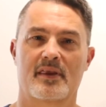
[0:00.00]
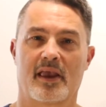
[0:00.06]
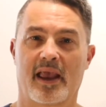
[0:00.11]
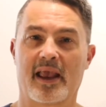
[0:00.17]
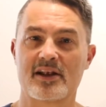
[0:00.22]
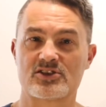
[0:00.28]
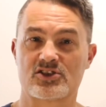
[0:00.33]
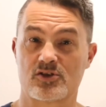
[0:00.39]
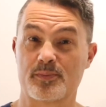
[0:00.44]

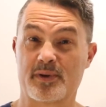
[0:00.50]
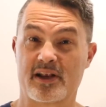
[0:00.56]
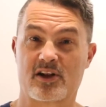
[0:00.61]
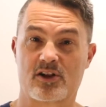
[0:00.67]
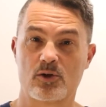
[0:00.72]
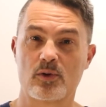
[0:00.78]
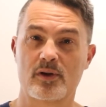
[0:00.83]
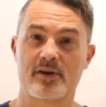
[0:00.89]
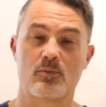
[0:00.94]
and should be
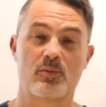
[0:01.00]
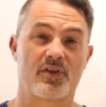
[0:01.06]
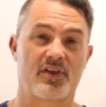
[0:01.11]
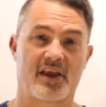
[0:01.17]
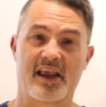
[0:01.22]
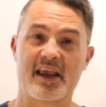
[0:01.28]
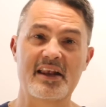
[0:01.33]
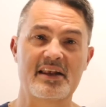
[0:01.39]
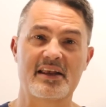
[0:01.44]
included with
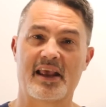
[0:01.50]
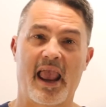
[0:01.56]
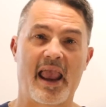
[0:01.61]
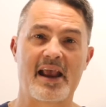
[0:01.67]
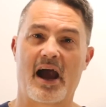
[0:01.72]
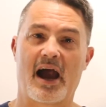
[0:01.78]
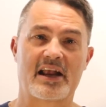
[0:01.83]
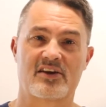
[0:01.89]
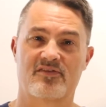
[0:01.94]
any
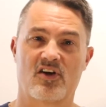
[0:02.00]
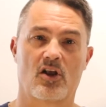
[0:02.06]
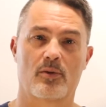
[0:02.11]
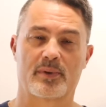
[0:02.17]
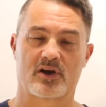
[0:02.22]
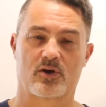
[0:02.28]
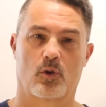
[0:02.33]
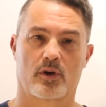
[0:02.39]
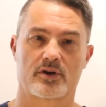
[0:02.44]
AI
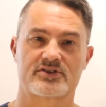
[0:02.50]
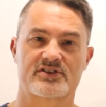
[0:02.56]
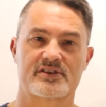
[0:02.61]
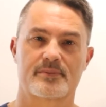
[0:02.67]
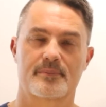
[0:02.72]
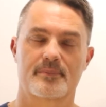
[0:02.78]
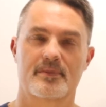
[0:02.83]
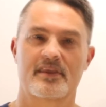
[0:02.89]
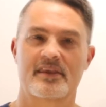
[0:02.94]
development course.
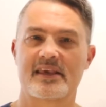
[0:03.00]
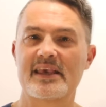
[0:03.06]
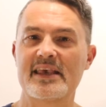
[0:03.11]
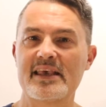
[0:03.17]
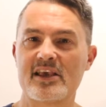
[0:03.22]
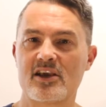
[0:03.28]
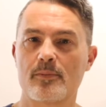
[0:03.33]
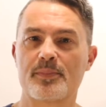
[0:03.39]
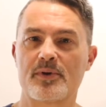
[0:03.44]

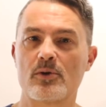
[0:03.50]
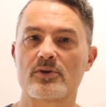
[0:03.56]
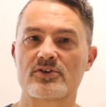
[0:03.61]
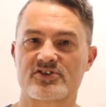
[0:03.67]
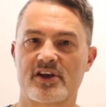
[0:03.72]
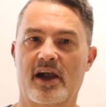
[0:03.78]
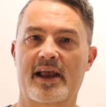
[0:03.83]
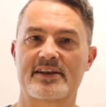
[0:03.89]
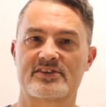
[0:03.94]
Key computer
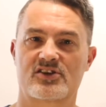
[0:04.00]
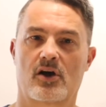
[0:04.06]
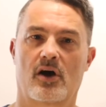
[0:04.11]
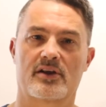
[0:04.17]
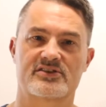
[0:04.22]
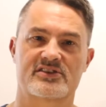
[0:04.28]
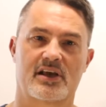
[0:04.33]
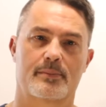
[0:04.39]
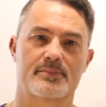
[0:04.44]
science
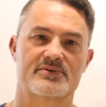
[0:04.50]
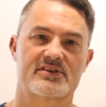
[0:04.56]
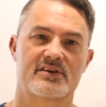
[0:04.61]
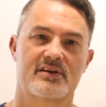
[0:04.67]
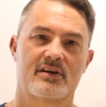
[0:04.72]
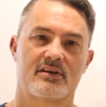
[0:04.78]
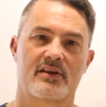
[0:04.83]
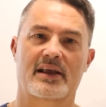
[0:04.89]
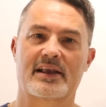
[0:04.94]
concepts
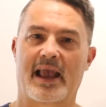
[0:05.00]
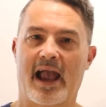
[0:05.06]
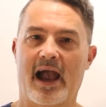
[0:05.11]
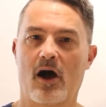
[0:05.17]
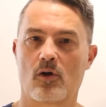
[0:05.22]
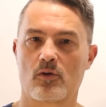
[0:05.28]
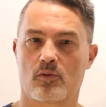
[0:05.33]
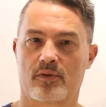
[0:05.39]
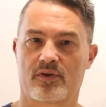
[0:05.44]
like
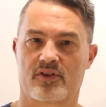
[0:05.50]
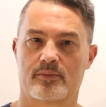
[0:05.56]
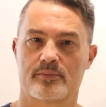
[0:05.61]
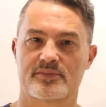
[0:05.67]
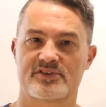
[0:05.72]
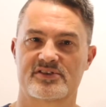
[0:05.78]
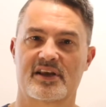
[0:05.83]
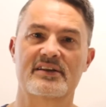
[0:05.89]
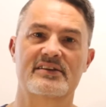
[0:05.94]

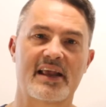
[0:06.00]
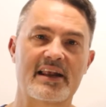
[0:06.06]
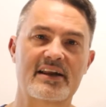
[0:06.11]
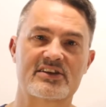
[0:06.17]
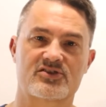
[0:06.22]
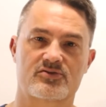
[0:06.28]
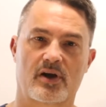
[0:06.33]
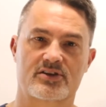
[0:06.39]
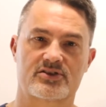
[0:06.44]
algorithms and
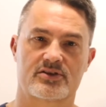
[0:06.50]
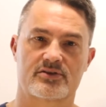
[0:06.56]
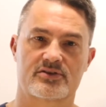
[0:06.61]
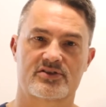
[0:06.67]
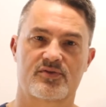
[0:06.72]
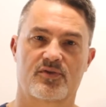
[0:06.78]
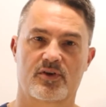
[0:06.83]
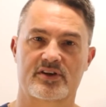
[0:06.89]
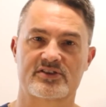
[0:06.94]
data
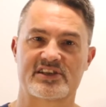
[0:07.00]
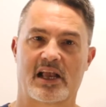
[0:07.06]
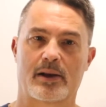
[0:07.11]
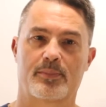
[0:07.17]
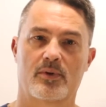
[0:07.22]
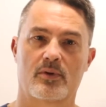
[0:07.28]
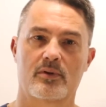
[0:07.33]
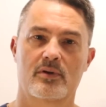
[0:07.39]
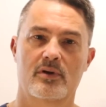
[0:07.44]
structures, for
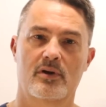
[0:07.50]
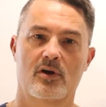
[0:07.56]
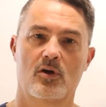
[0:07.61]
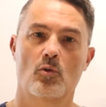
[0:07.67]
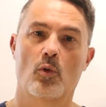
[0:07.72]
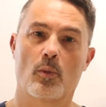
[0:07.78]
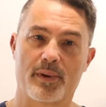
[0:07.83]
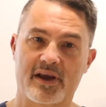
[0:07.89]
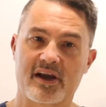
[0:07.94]
example,
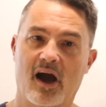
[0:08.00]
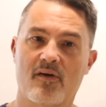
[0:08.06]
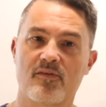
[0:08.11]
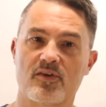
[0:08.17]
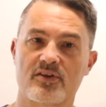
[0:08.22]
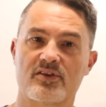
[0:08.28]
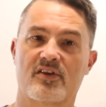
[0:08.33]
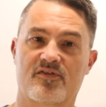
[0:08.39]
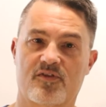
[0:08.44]
will be
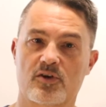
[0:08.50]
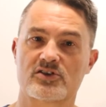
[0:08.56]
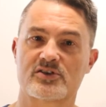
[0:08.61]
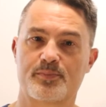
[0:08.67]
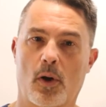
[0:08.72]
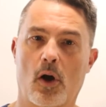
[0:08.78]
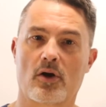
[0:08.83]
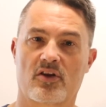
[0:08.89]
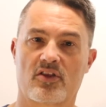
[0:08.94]
covered in the
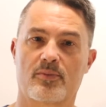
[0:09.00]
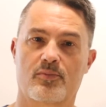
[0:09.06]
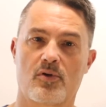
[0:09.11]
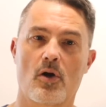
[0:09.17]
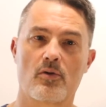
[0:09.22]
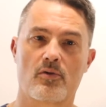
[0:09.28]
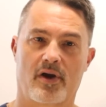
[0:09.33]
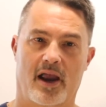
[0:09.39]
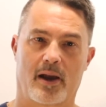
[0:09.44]
first part of the
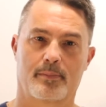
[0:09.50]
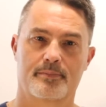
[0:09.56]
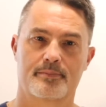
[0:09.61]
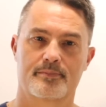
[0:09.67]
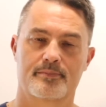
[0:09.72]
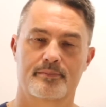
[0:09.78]
program,